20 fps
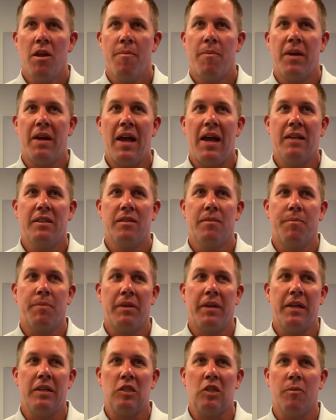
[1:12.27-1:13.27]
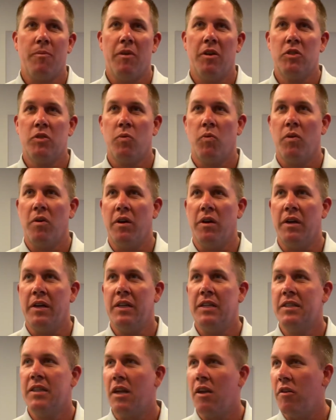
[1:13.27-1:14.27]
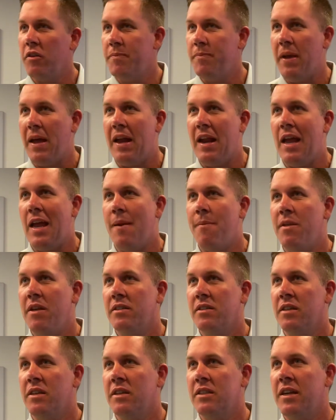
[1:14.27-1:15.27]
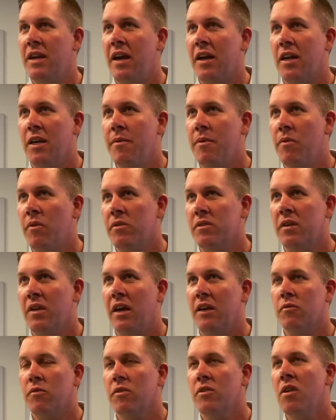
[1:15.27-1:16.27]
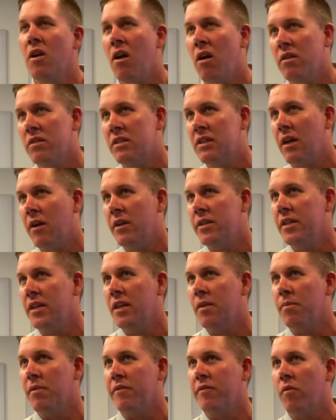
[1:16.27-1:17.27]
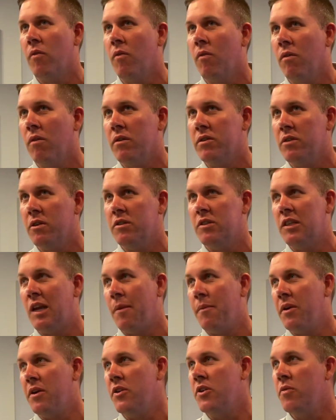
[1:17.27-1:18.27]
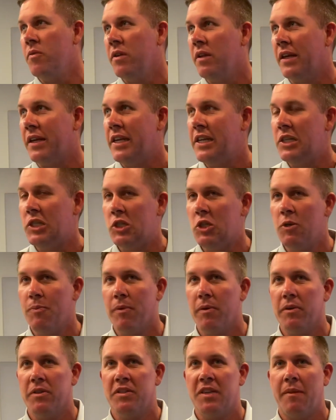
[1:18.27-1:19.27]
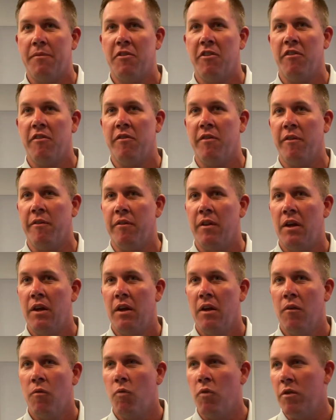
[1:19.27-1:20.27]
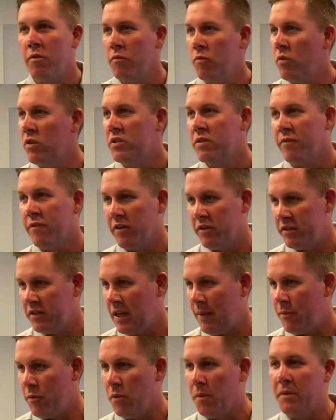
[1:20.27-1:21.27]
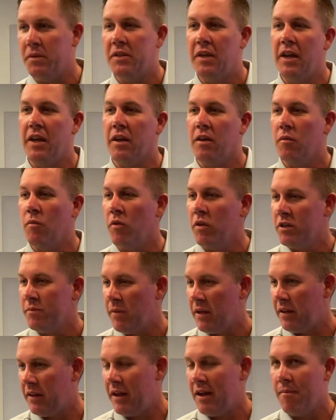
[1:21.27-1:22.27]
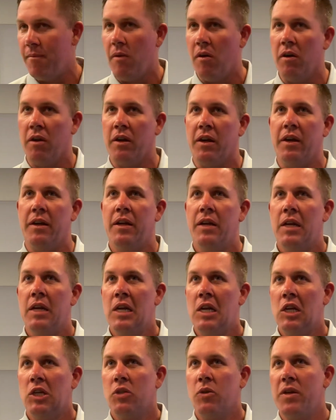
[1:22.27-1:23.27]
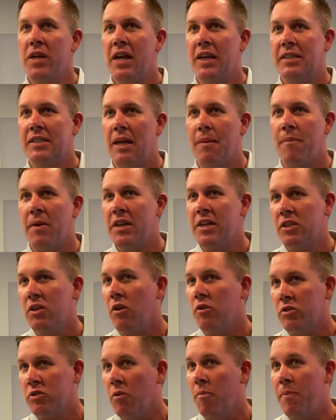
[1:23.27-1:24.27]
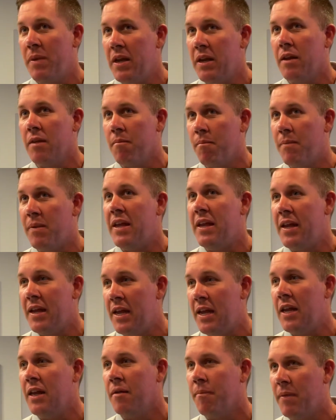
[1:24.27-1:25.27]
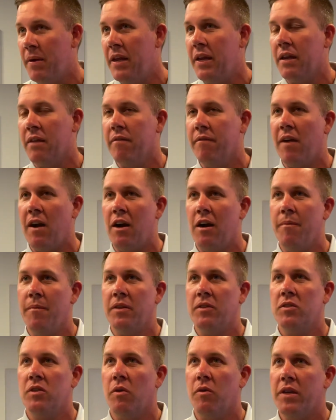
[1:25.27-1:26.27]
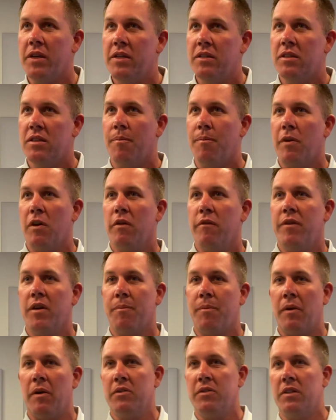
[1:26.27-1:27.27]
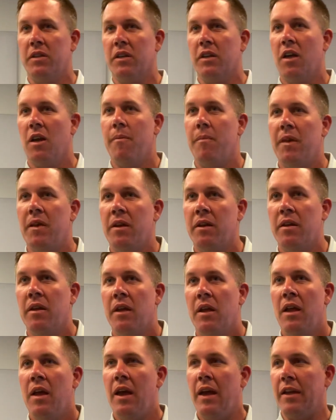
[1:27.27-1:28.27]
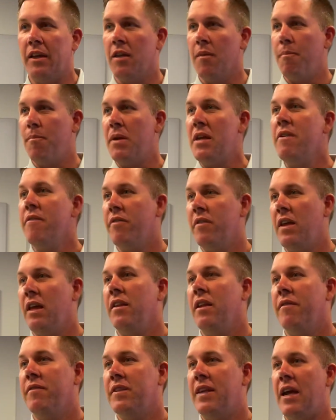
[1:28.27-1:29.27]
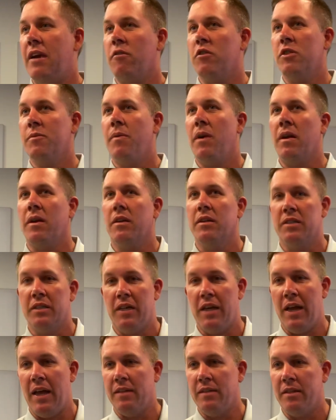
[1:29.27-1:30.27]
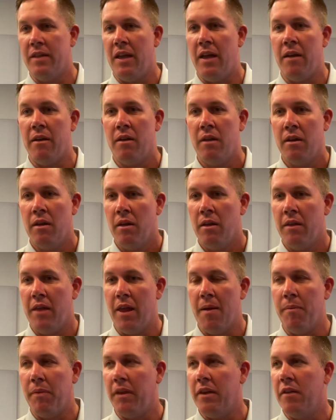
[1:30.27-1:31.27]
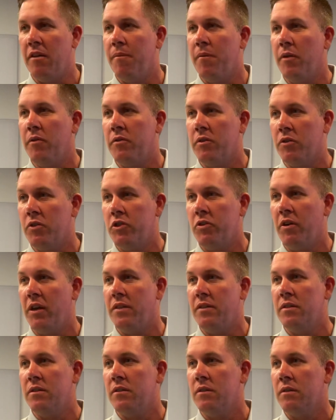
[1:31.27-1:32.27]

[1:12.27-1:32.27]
But hasn't played so much where he's got all these bad habits and he's not going to be one of those guys, well, no, this is how I did it before, so this is how I'm going to do it. Like, he's super receptive of what's the first step you want me to take and where's my landmark. And so he has that. But he's also been in big, big environments. So he's the perfect person to come in and compete for that left tackle spot because he has that blend of both those traits.